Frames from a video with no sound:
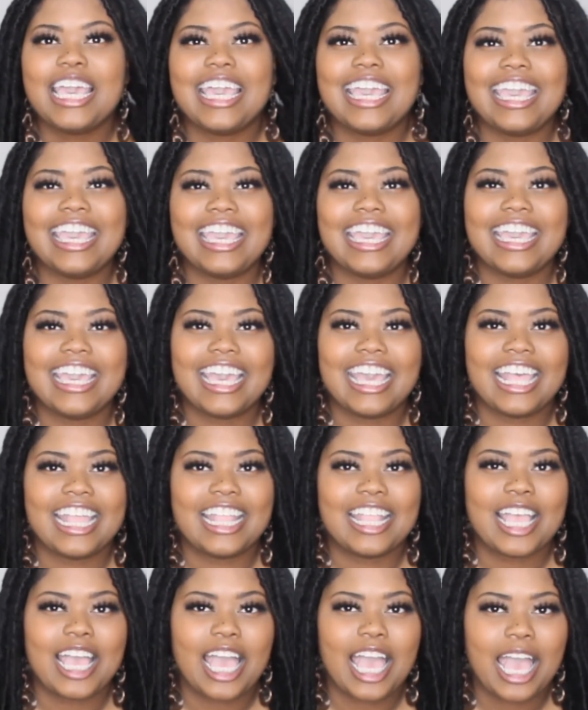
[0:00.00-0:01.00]

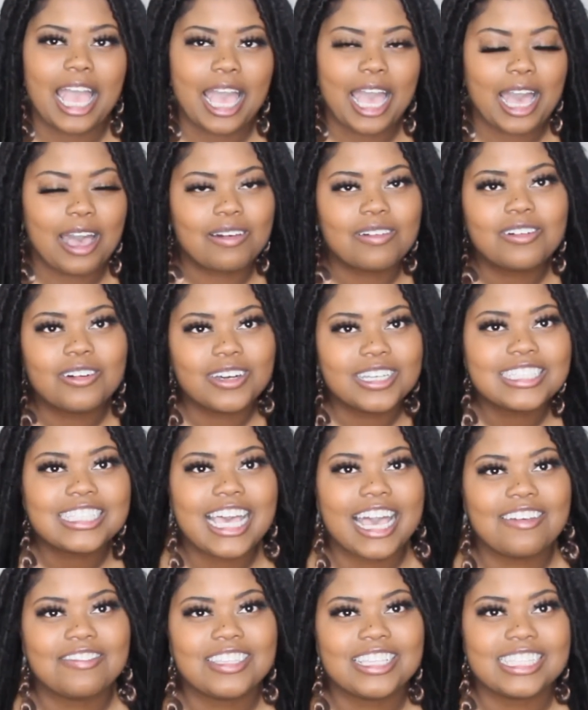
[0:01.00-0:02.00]
And I'm going to
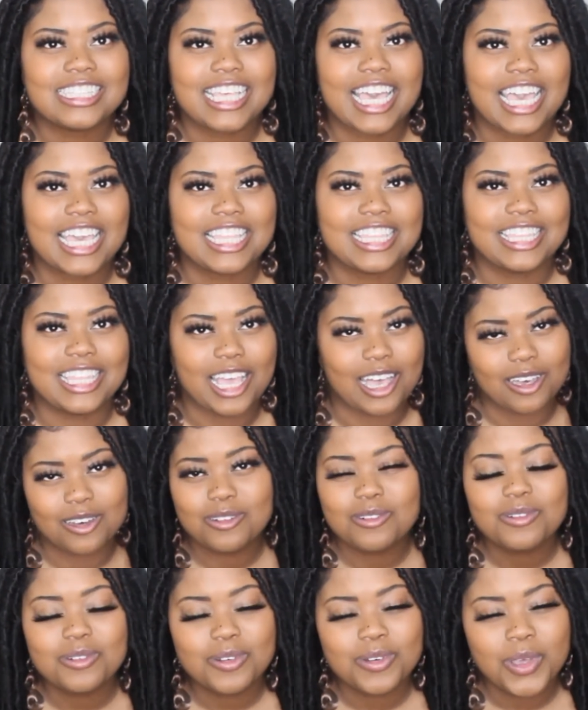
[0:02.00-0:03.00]
have to say
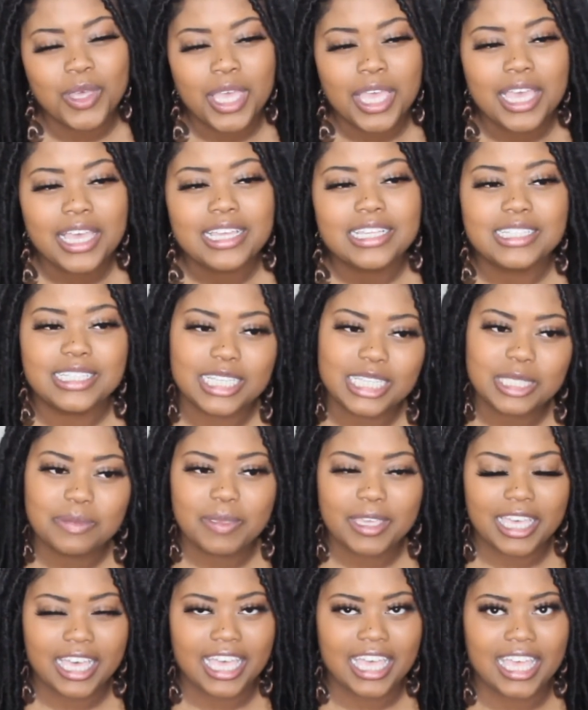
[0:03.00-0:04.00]
no, just
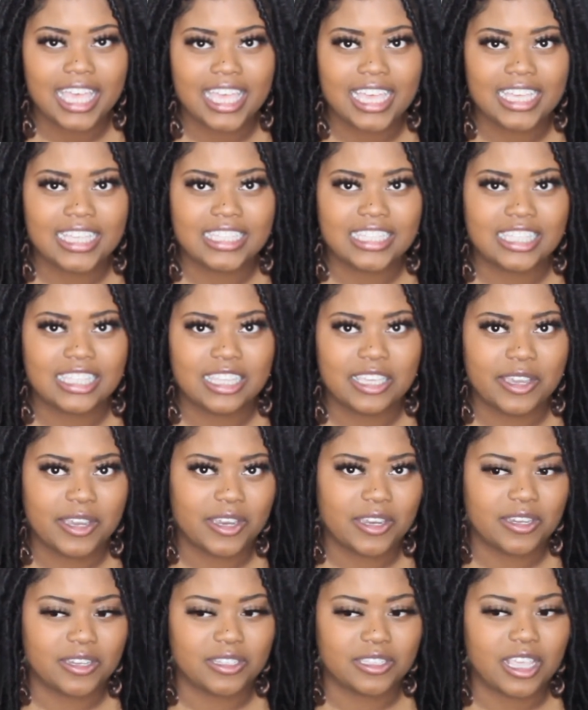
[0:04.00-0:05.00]
because
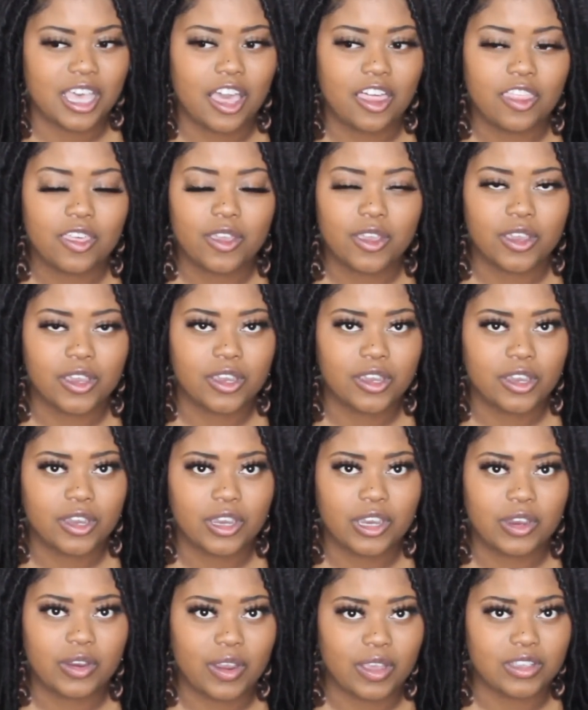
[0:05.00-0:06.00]
there's other
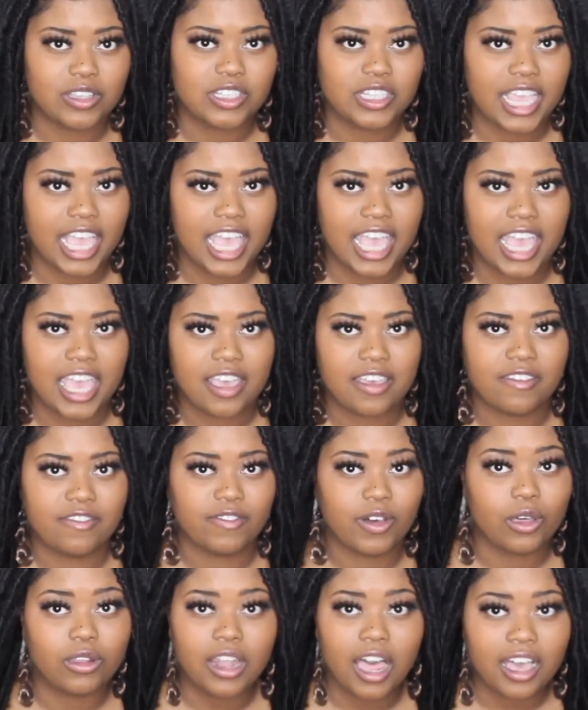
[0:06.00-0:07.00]
crochet
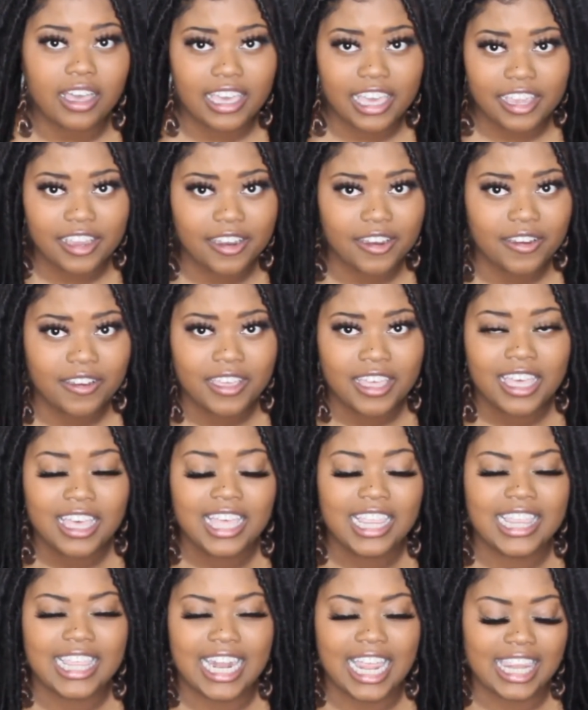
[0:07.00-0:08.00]
faux lock hair
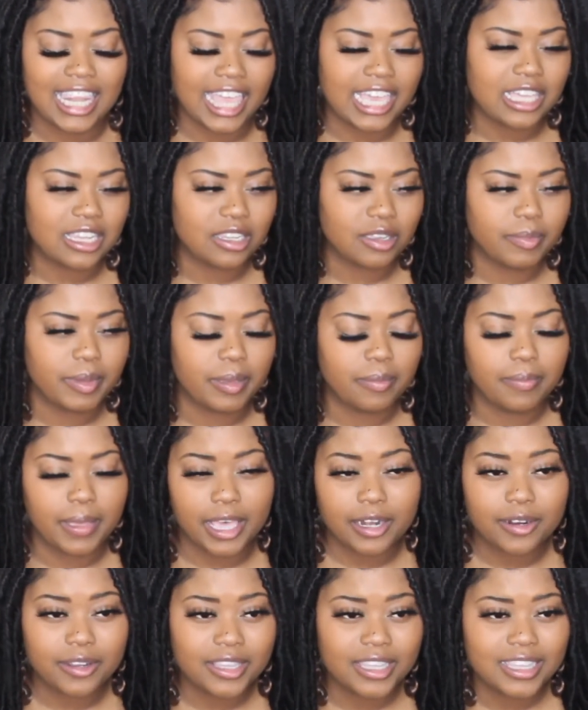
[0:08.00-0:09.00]
that I like a little bit
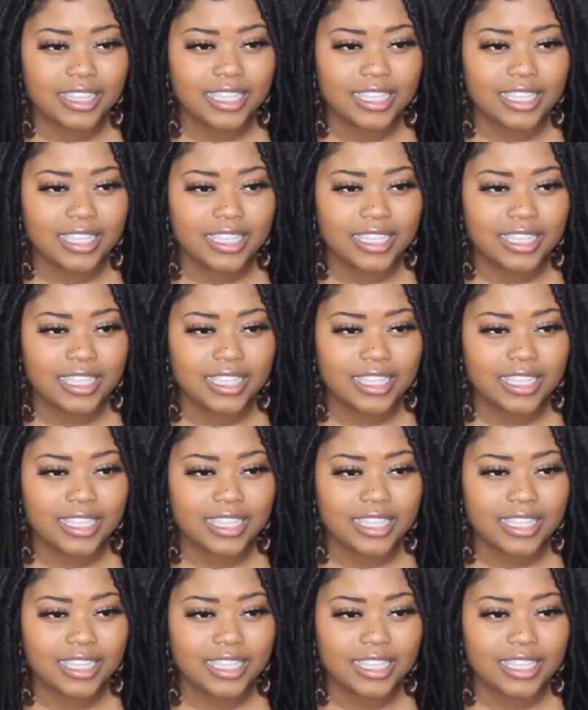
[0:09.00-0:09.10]
better than